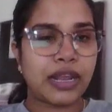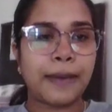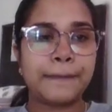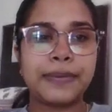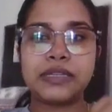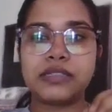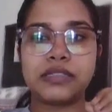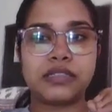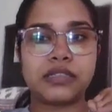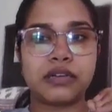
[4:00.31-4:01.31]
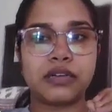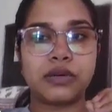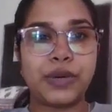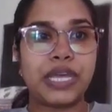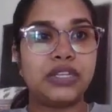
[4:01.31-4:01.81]
happens
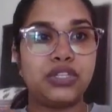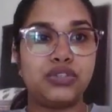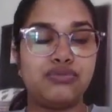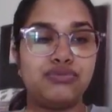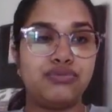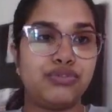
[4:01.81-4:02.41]
when you